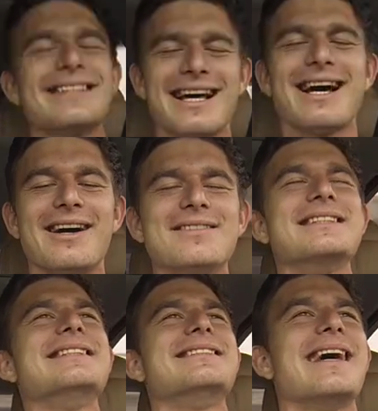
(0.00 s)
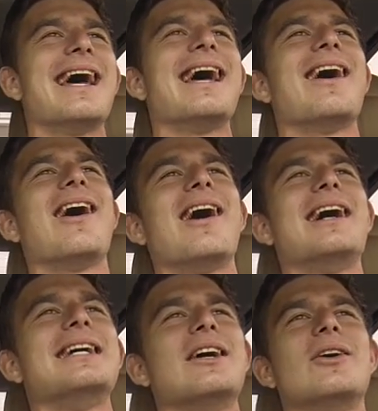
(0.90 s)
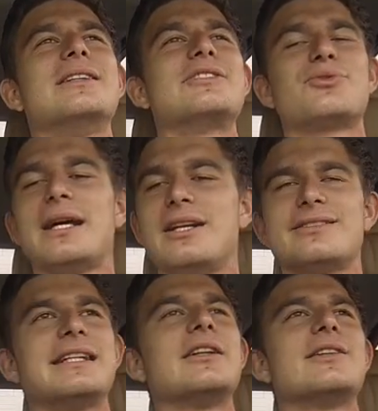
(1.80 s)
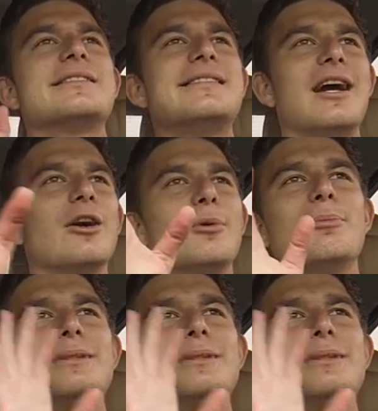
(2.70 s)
a lovely day. Alright, yo, this radio signal is terrible,